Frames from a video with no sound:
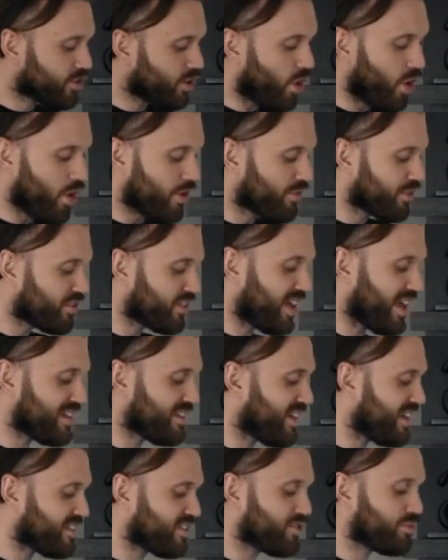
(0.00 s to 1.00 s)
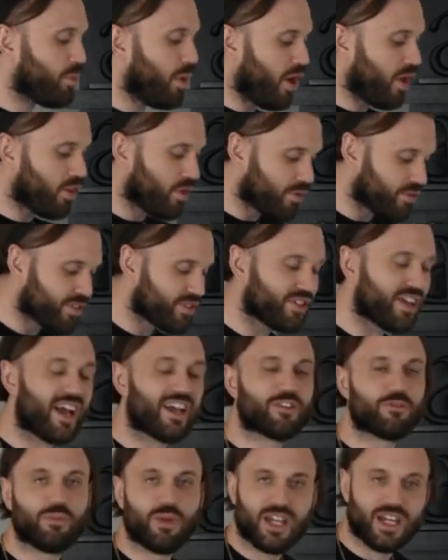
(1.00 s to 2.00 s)
So oversized has small
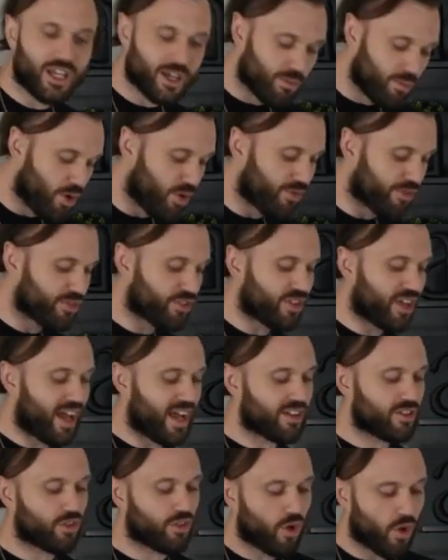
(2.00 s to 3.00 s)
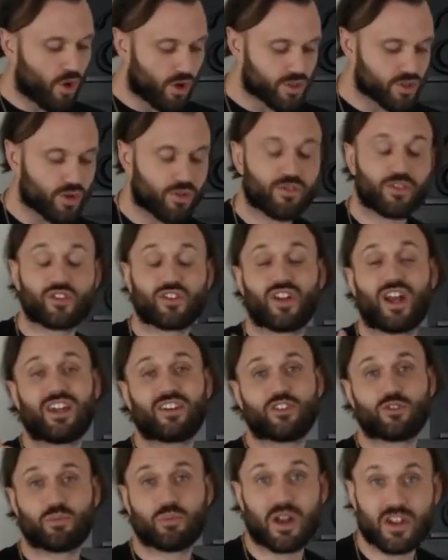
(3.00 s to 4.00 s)
oversized, medium oversized, large
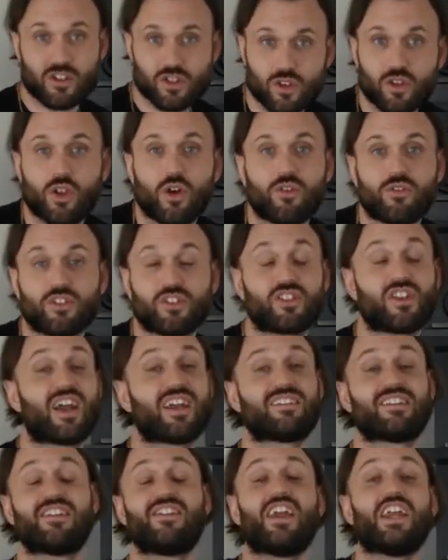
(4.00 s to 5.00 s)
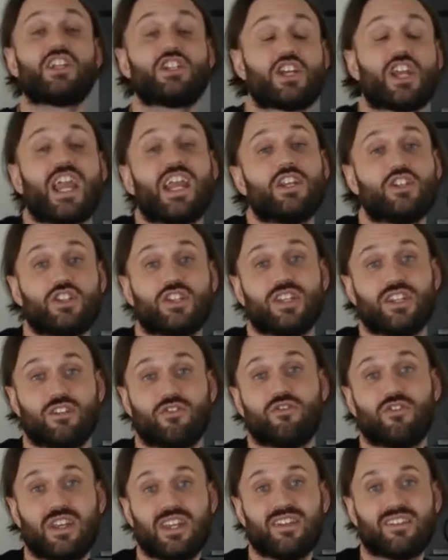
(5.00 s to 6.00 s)
oversized, special oversized, and they change these
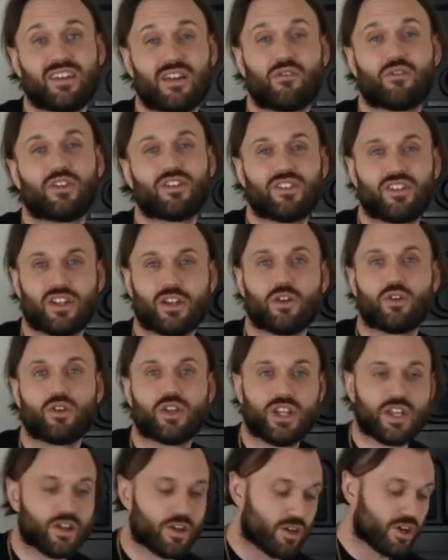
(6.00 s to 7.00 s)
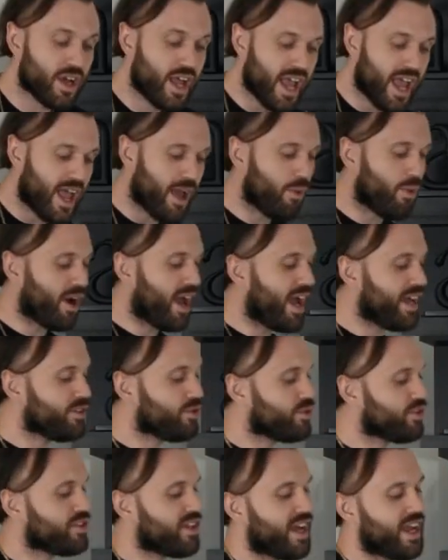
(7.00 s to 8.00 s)
fees every single year. And what I
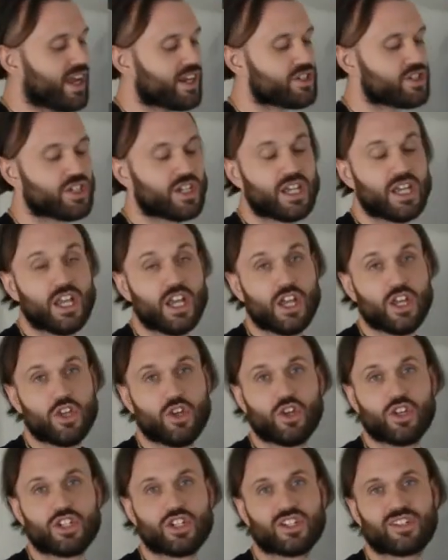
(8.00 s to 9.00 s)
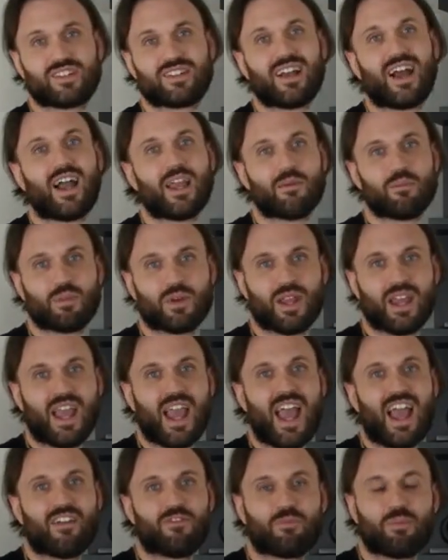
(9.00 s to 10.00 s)
do is I actually, you can just type
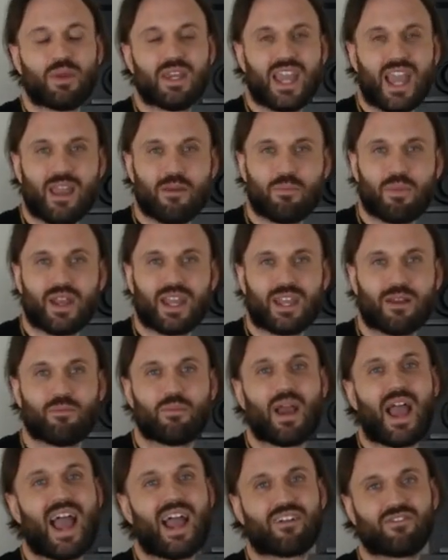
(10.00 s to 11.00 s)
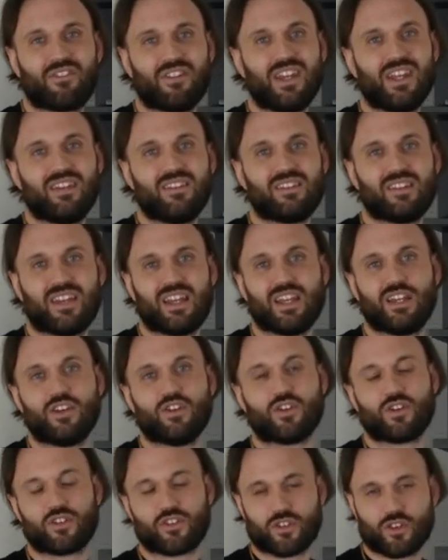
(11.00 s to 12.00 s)
FBA pick and pack fees in
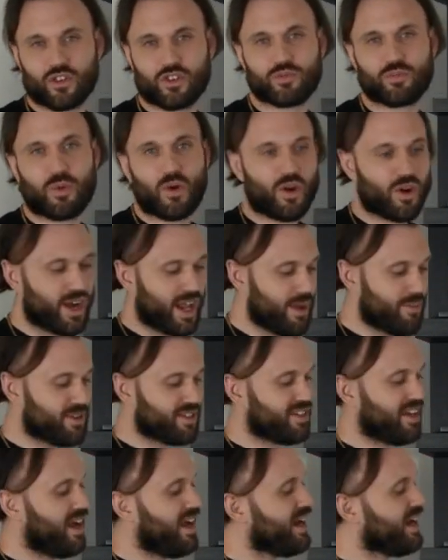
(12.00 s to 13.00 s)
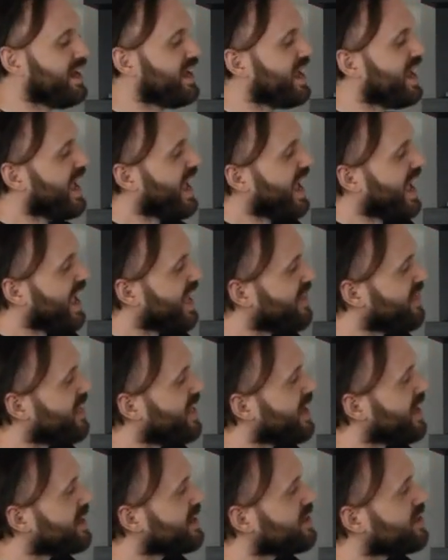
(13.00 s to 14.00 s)
your search bar at Amazon, and
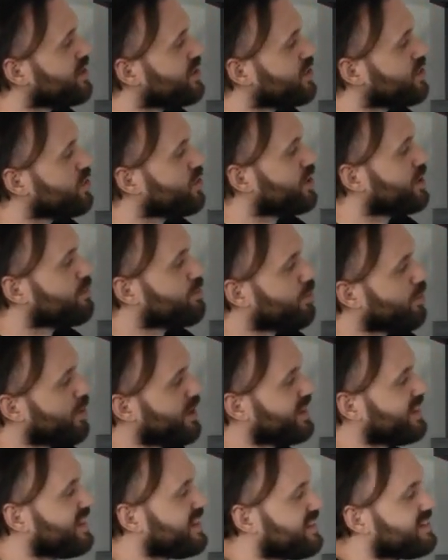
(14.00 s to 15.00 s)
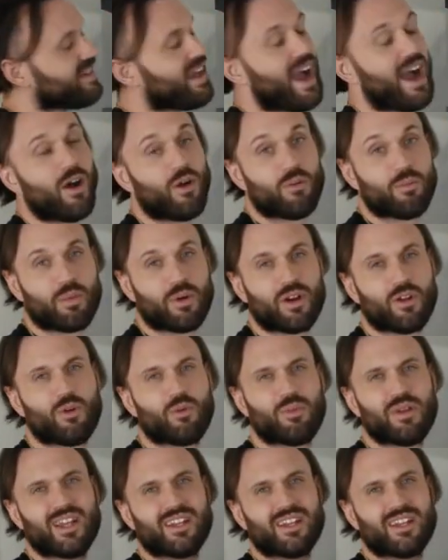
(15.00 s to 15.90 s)
then you can print this out. But it will